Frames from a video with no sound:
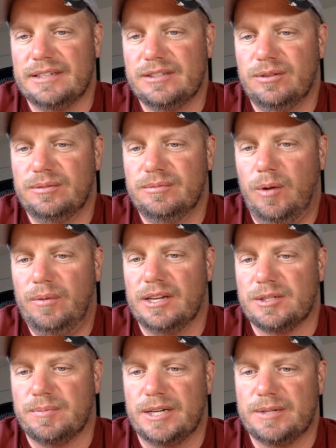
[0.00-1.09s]
so hopefully they
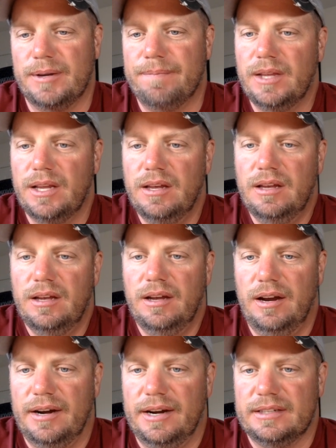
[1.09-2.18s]
surprise me. All
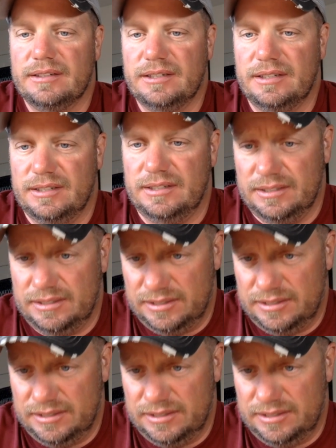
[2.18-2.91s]
right, Gyrenica